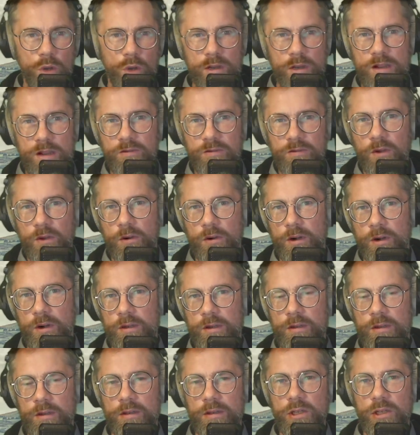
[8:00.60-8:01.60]
foreign
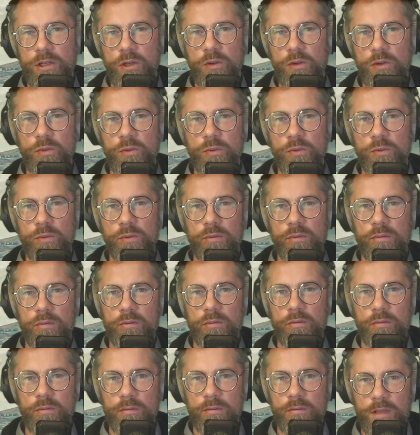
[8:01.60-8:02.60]
to
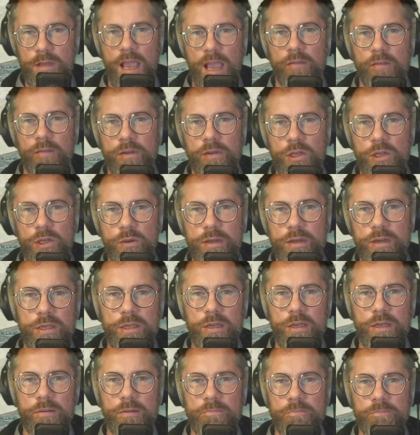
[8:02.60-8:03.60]
the average Christian,
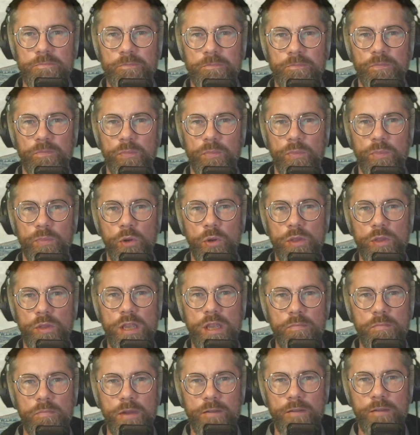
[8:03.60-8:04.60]
or the
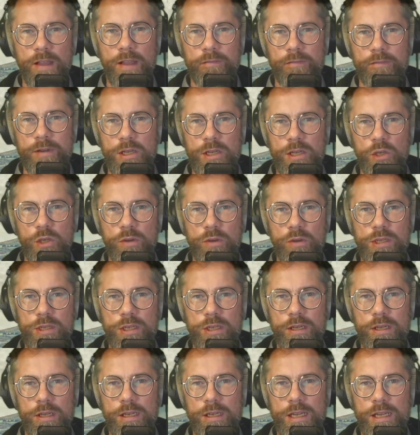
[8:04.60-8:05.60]
above average Christian.
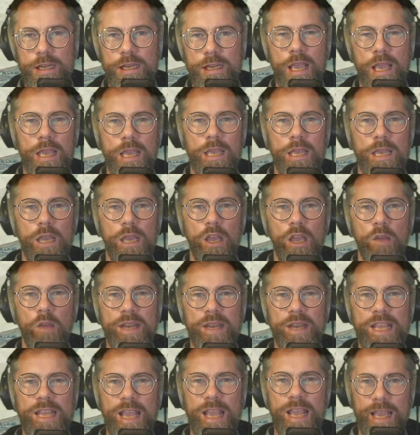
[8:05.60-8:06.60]
Indeed, how
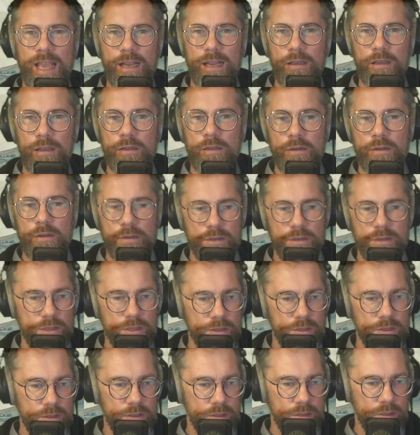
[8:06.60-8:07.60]
many elders
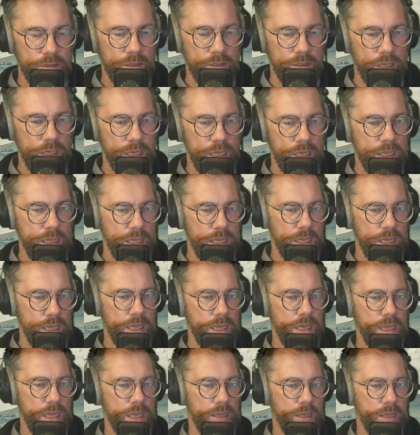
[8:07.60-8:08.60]
in
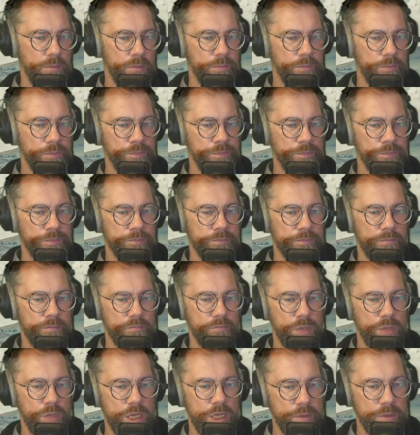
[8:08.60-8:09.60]
the
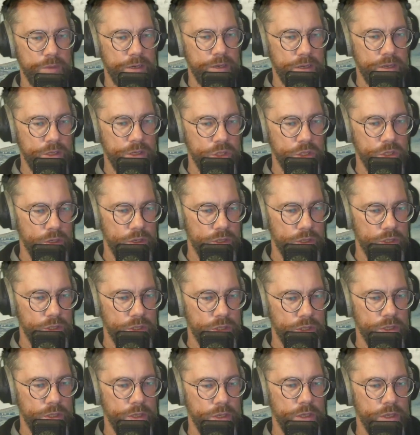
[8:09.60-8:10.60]
Presbyterian Church
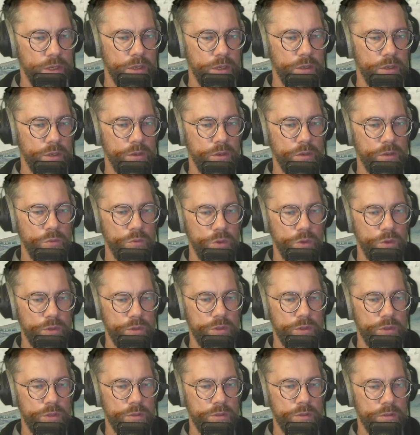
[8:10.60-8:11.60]

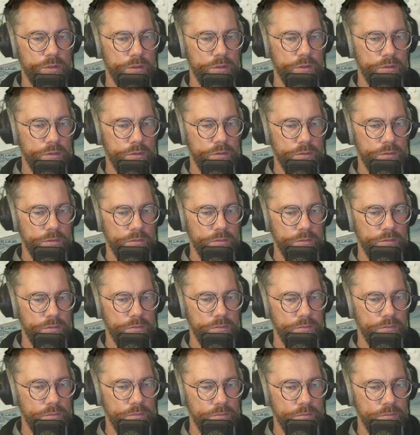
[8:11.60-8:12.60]
would
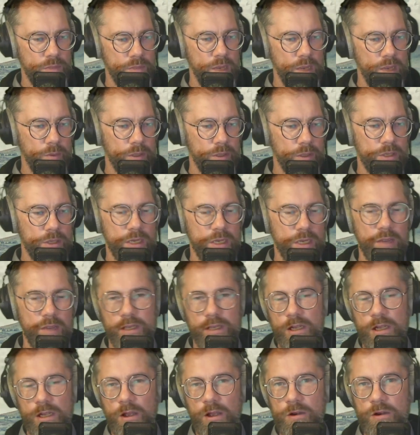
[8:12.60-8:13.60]
be able to give an
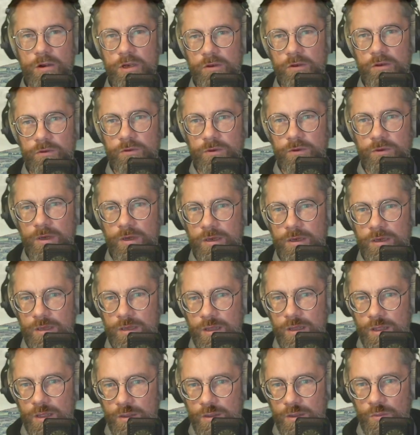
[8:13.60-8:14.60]
account of
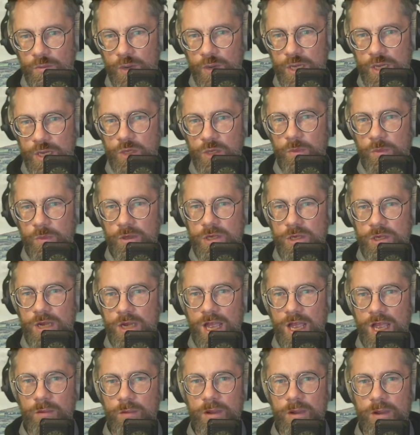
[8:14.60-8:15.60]
a reasonable
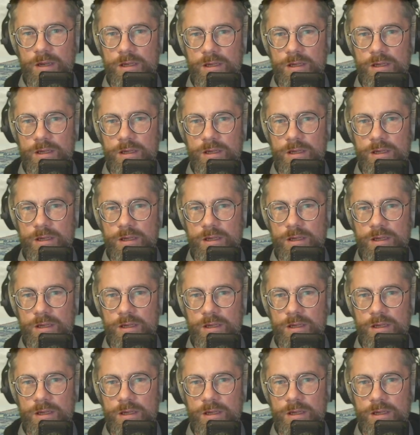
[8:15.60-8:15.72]
stab at